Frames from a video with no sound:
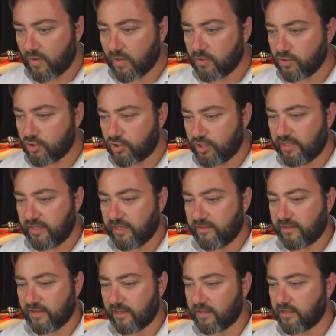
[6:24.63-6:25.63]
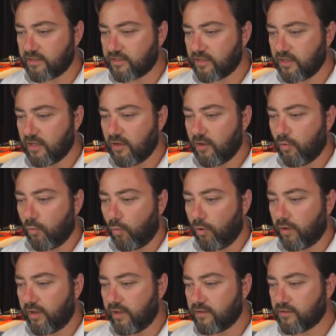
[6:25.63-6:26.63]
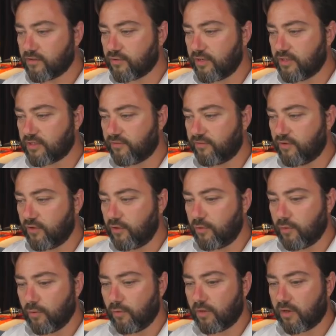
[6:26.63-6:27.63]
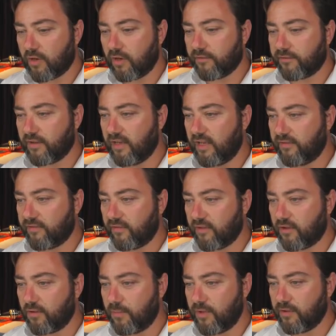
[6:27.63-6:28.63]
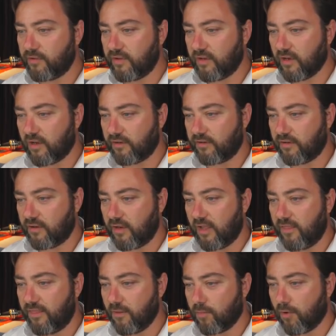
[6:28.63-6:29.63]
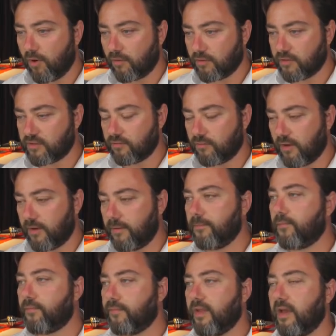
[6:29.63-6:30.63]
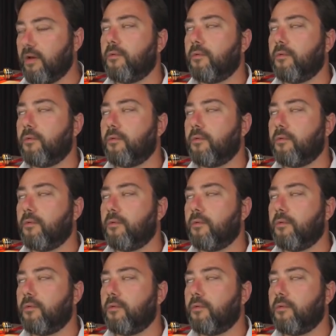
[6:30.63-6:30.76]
she did this walking the streets of New York after leaving the community garden in the Bronx, right? Now,